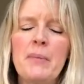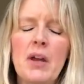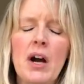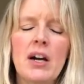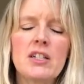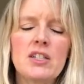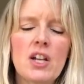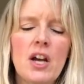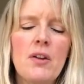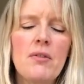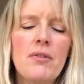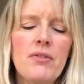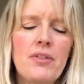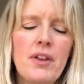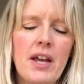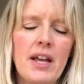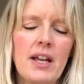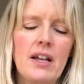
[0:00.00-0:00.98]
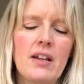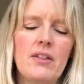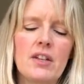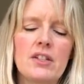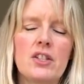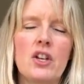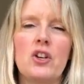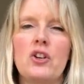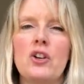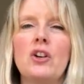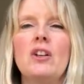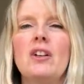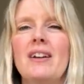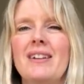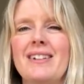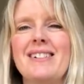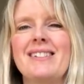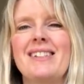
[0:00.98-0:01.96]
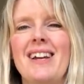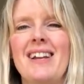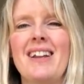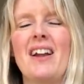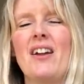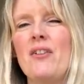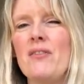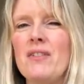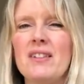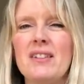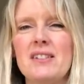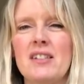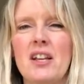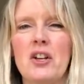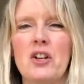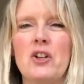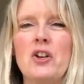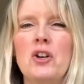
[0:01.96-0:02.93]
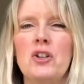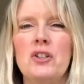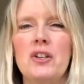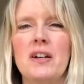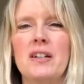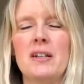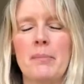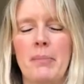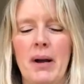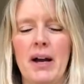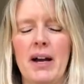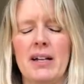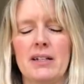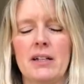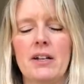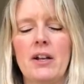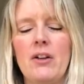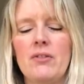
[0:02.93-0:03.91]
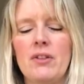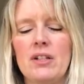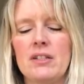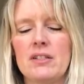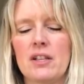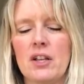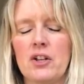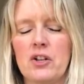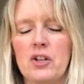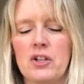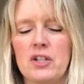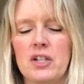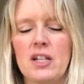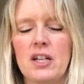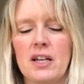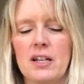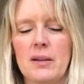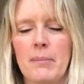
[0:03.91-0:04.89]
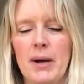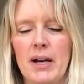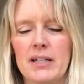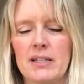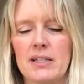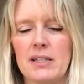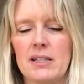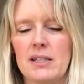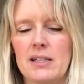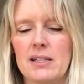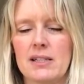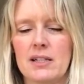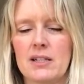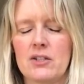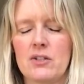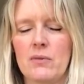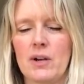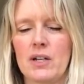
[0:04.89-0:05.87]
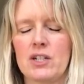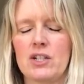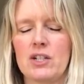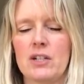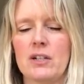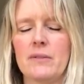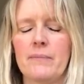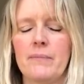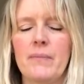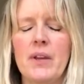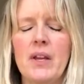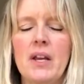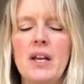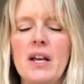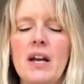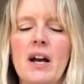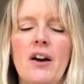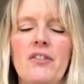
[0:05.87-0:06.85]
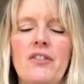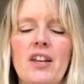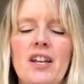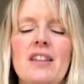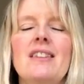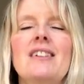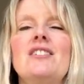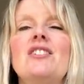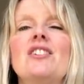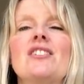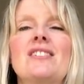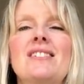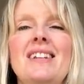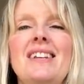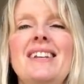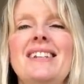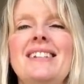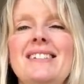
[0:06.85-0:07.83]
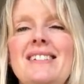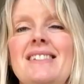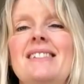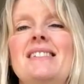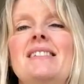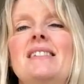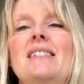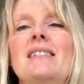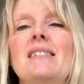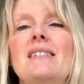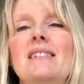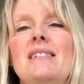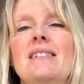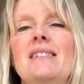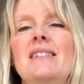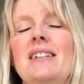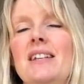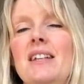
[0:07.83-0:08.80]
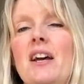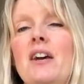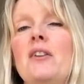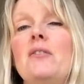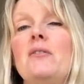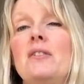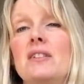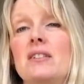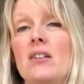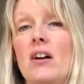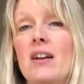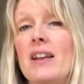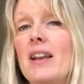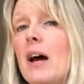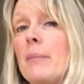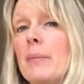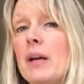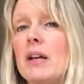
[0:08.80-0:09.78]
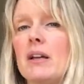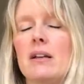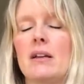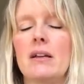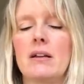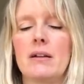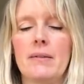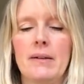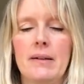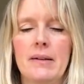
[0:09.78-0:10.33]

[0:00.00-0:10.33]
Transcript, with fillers: I don't think there's a good, like I said, I don't think there's a good and a bad. I don't think there's a goodie and a baddie in this situation. I think there just is, you know, the dynamic.